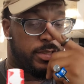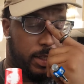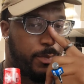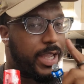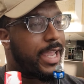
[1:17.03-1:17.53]
the
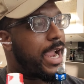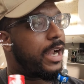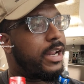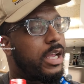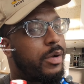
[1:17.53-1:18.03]

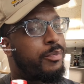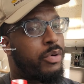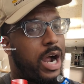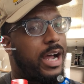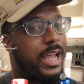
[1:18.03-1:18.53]
mechanic
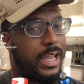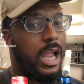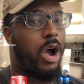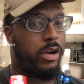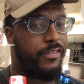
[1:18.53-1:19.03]
brought a
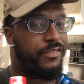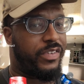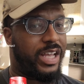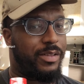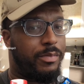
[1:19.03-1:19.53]

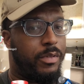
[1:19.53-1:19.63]
counterfeit